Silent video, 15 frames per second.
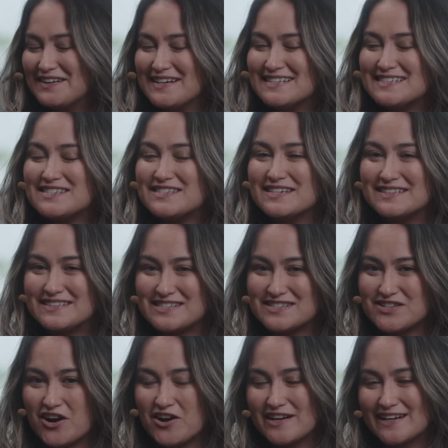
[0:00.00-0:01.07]
It
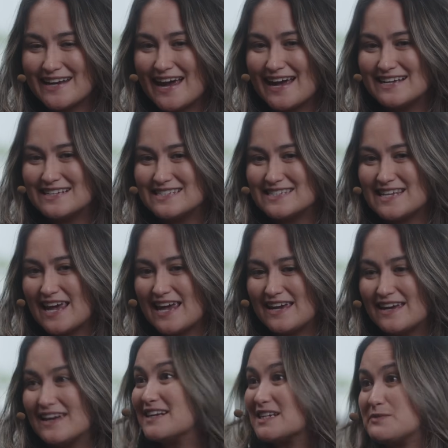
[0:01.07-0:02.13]
started as
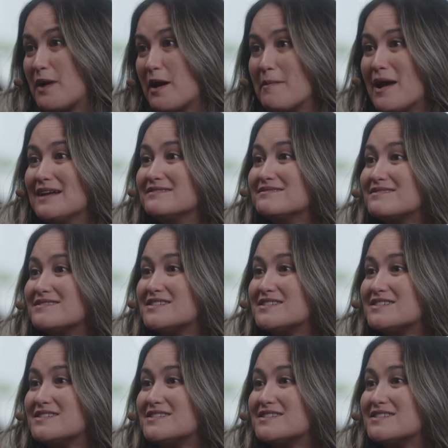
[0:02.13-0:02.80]
an experiment.